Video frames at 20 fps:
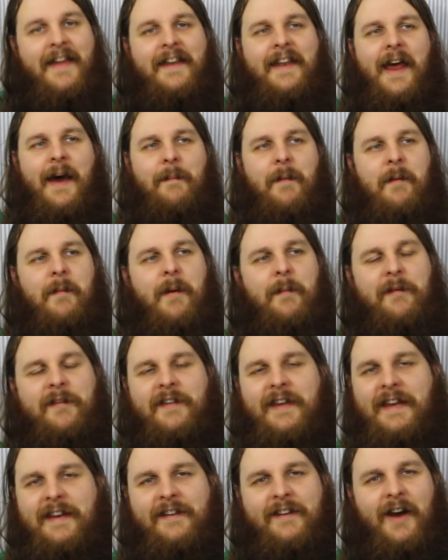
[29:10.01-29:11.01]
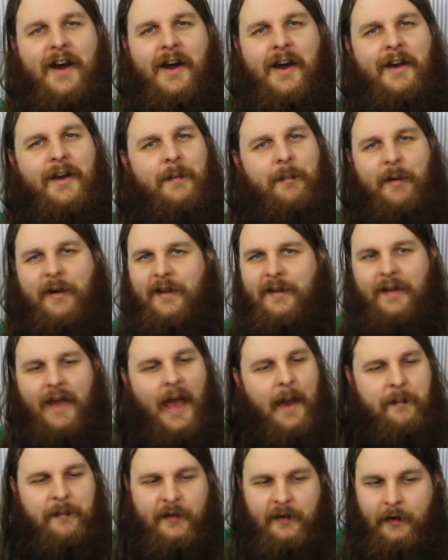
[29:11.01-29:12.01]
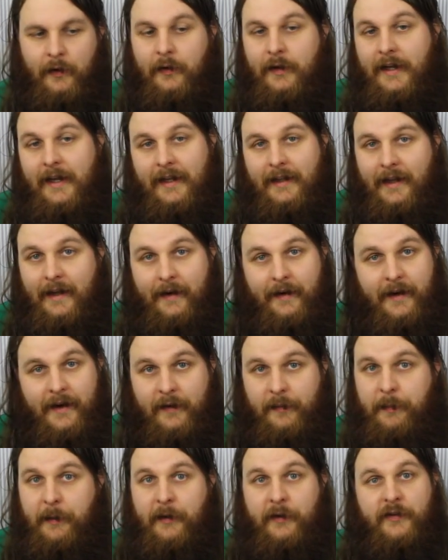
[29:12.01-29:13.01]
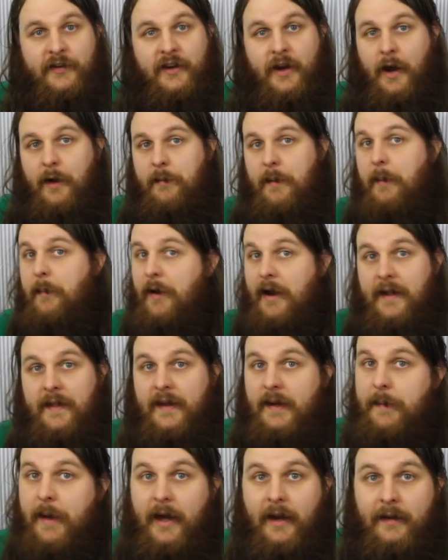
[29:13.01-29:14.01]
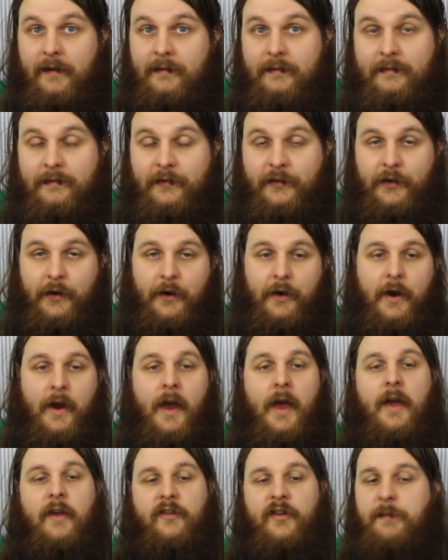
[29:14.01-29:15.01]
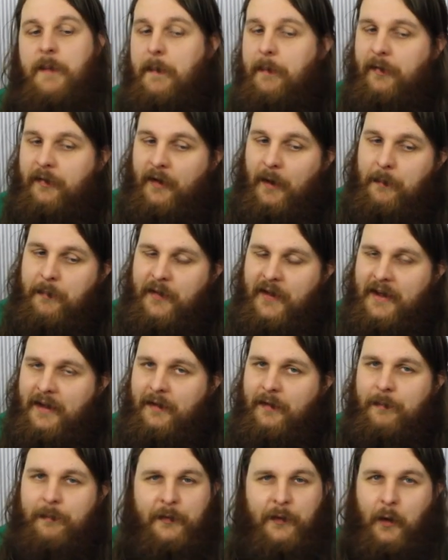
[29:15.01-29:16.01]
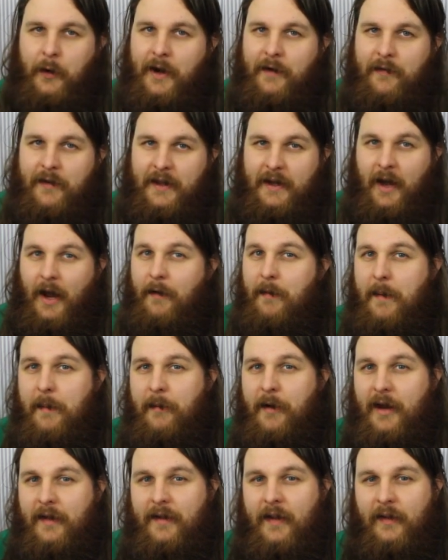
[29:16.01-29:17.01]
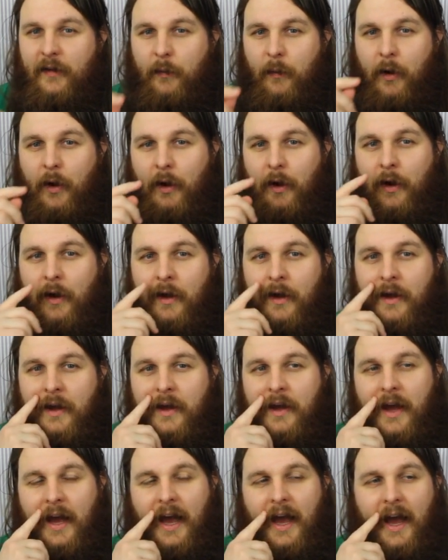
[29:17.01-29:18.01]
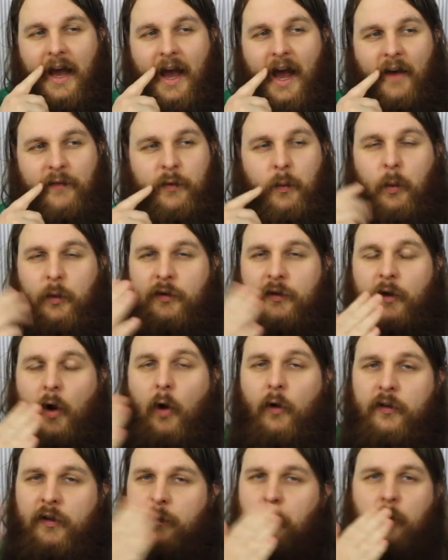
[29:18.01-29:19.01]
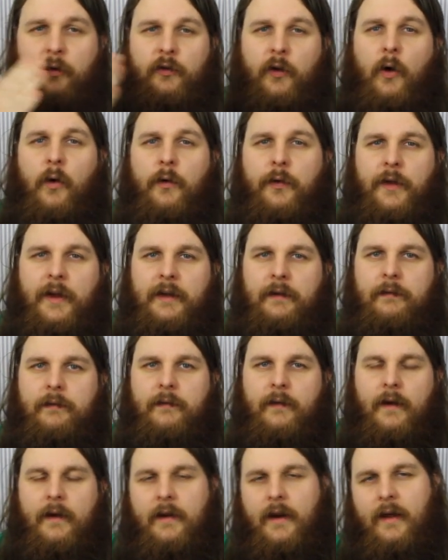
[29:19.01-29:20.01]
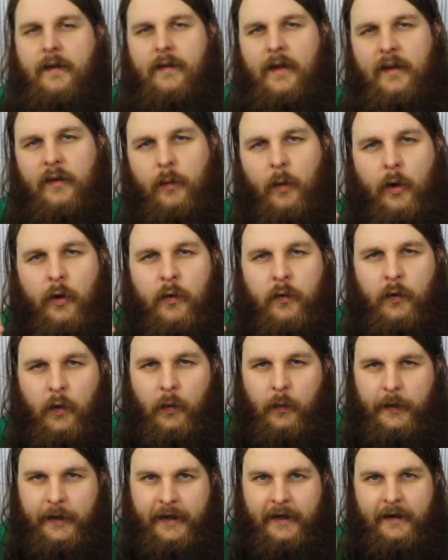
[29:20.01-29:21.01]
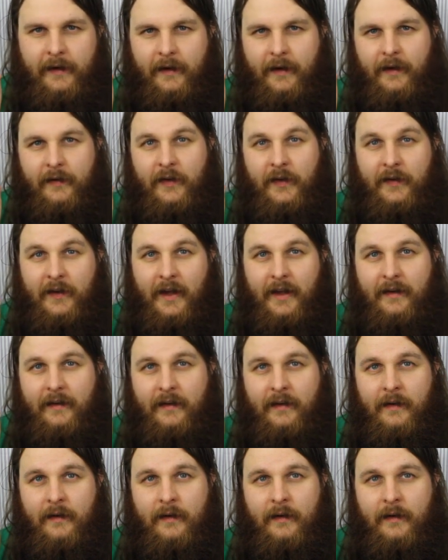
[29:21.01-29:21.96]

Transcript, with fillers: Now, my mum has seen Dark, but it's absolutely hilarious because she can't remember anything about it. So she remembers some things, but not everything. I remember I said to her uh, after watching the whole, she watched the whole thing, and I said to her, "Who's Ulrich?" And she said,